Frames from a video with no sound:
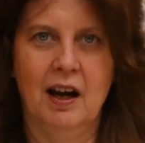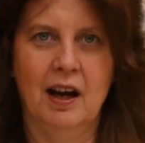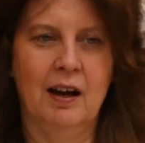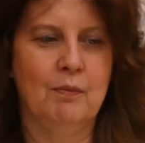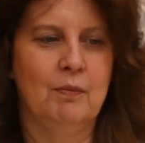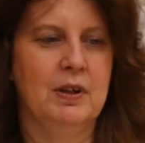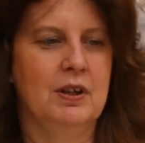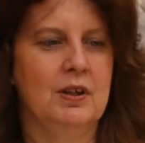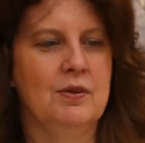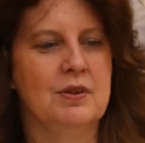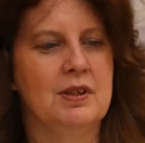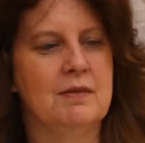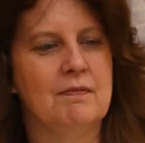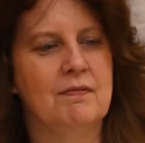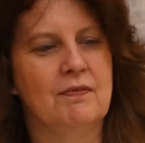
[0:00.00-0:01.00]
and we
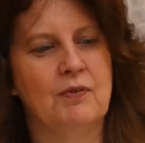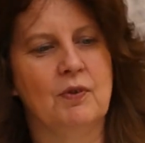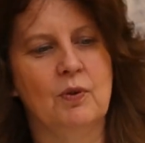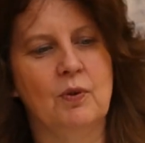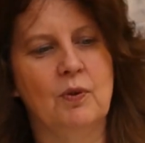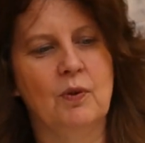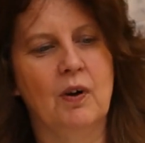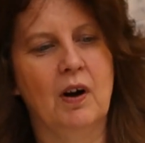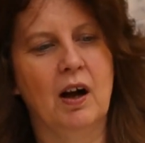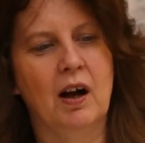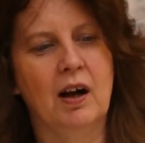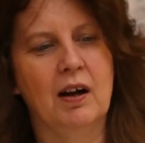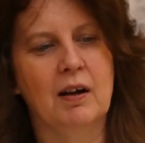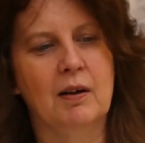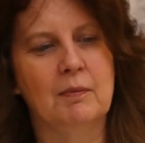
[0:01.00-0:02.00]
use them for
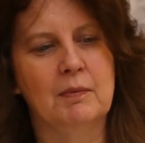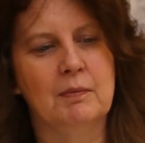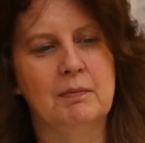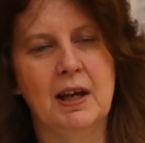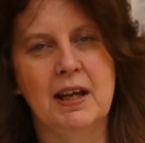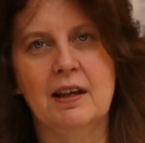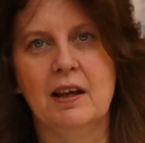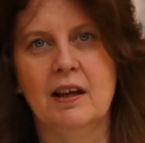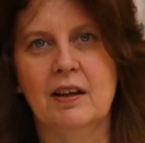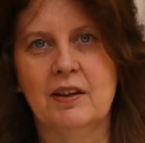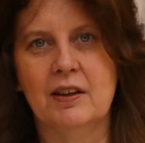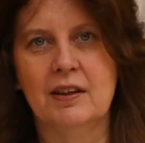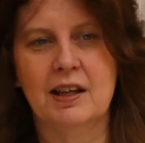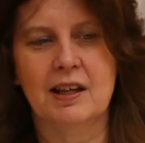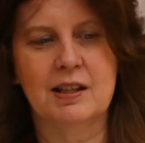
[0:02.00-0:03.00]
making
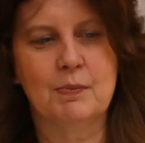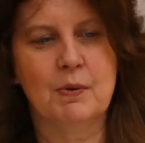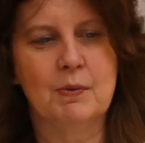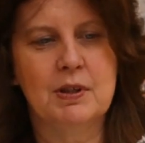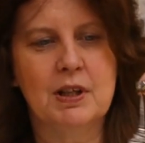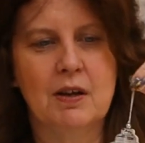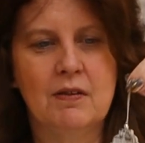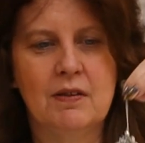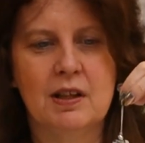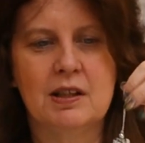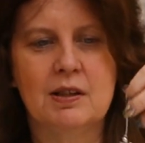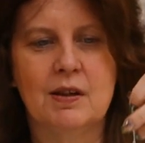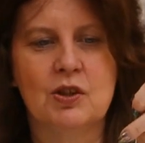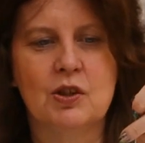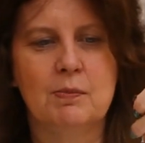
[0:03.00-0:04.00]
other things, but we don't think
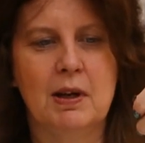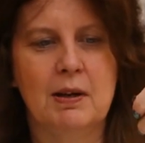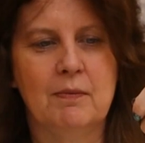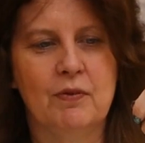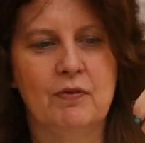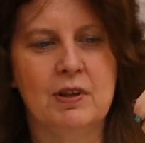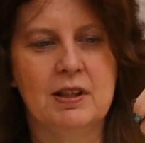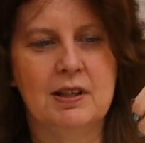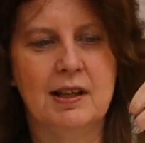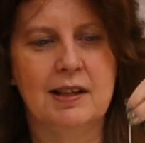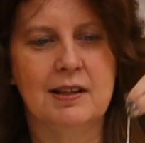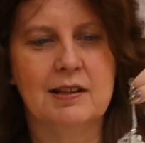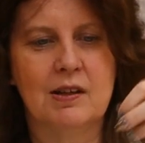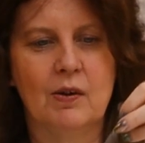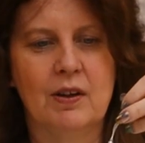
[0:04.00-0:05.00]
to actually make them
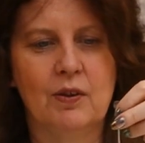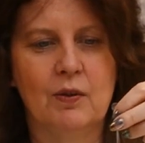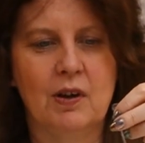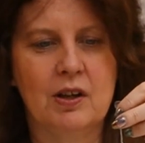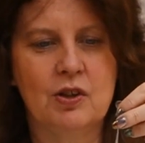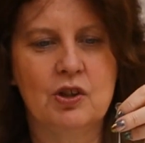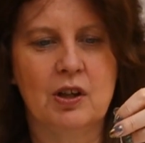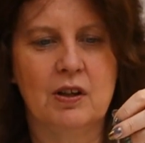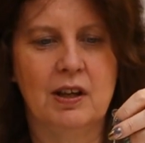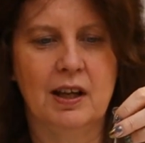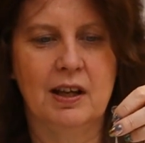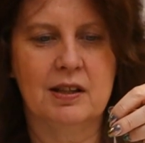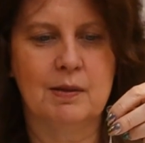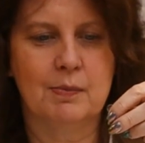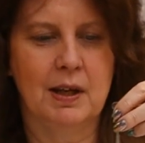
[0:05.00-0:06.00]
3D, so I thought I'd show you
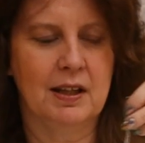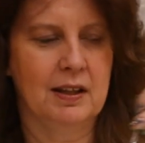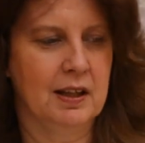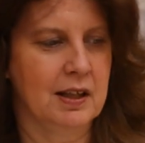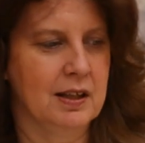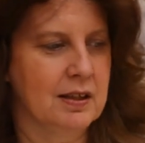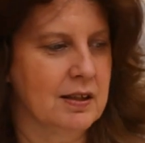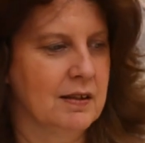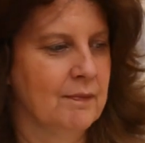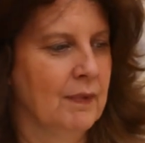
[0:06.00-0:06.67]
how to make these.